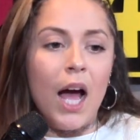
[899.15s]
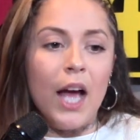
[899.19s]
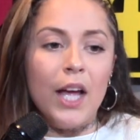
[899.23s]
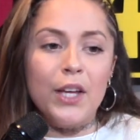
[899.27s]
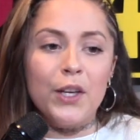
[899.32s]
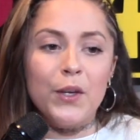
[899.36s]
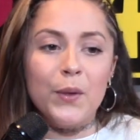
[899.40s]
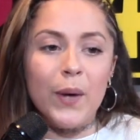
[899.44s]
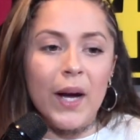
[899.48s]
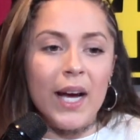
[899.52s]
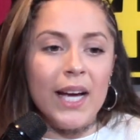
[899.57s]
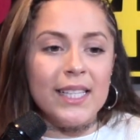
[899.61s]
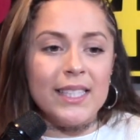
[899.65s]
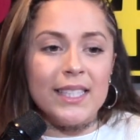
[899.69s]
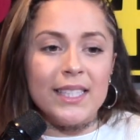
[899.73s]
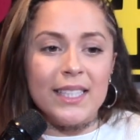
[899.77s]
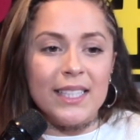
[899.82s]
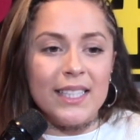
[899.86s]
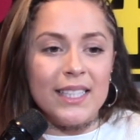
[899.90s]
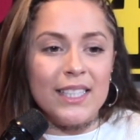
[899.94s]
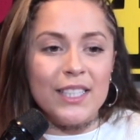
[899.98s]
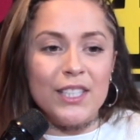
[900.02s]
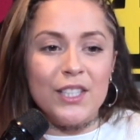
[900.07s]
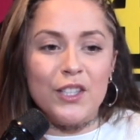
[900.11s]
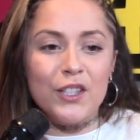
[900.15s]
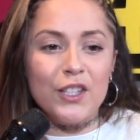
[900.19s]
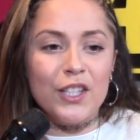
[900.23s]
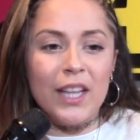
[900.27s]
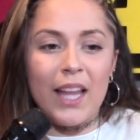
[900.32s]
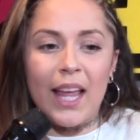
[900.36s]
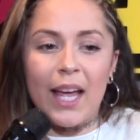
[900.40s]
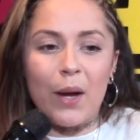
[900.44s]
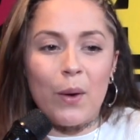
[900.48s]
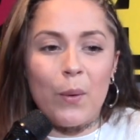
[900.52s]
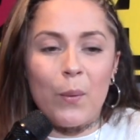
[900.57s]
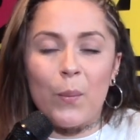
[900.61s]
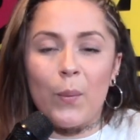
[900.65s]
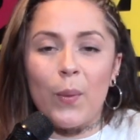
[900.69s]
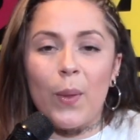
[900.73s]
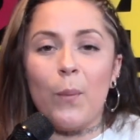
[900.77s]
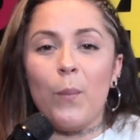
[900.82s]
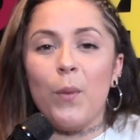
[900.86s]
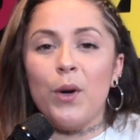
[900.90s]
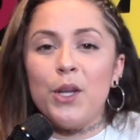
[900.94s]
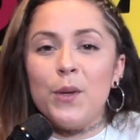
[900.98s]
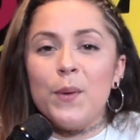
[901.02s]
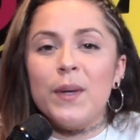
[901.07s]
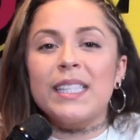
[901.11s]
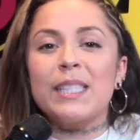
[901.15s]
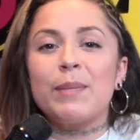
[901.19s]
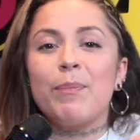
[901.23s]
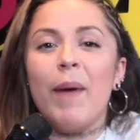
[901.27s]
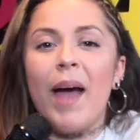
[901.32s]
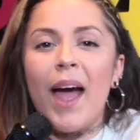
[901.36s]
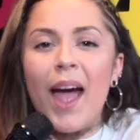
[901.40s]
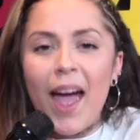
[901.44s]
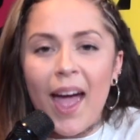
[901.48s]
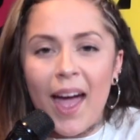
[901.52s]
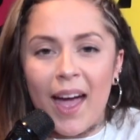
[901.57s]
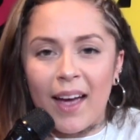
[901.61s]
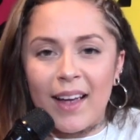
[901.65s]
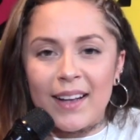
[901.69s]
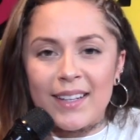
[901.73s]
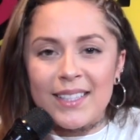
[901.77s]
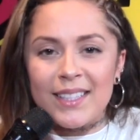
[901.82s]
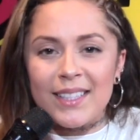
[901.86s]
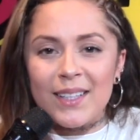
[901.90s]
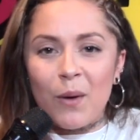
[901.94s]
You guys, what do you expect?